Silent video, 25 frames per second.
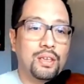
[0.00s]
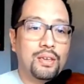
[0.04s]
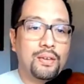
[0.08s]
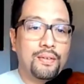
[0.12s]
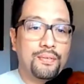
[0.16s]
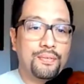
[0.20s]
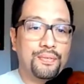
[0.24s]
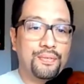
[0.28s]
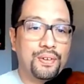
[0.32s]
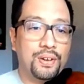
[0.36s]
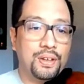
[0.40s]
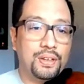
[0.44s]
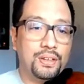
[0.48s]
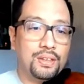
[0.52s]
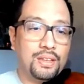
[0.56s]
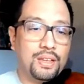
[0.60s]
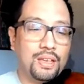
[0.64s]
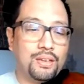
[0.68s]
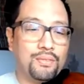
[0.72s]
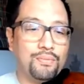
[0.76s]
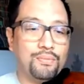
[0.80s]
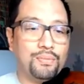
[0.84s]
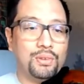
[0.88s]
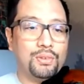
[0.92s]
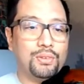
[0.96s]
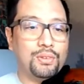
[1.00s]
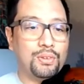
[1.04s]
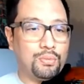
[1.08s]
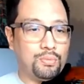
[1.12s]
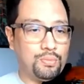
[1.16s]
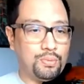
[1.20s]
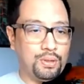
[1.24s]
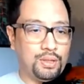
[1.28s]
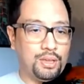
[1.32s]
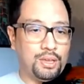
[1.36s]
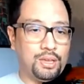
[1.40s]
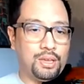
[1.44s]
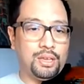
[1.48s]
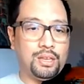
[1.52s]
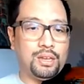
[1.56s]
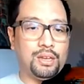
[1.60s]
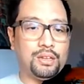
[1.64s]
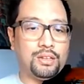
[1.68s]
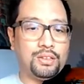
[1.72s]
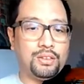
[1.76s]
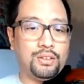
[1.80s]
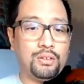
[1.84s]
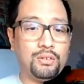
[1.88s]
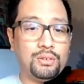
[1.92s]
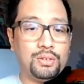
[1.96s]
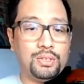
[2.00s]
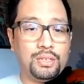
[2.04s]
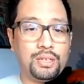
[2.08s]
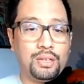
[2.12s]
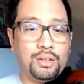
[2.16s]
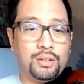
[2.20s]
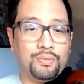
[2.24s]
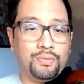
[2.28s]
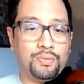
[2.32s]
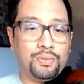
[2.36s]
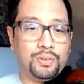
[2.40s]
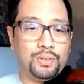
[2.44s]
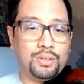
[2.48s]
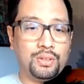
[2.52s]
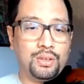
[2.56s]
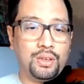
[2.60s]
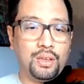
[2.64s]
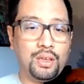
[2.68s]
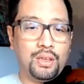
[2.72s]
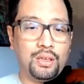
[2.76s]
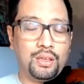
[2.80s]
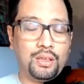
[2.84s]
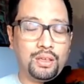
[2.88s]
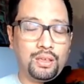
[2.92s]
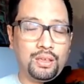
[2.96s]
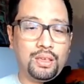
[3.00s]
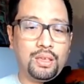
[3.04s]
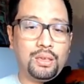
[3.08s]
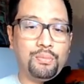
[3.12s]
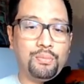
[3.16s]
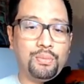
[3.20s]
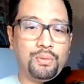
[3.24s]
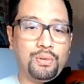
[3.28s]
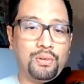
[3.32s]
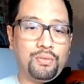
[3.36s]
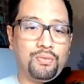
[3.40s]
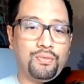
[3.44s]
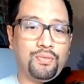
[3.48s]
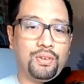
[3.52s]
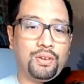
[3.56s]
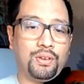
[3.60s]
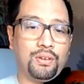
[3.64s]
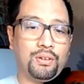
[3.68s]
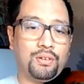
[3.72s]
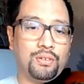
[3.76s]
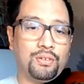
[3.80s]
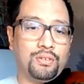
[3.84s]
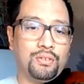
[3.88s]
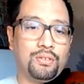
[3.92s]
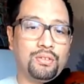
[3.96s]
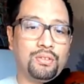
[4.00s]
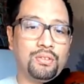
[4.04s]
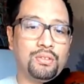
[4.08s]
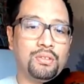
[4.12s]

fun to have music playing, and it's always helpful to keep your fingers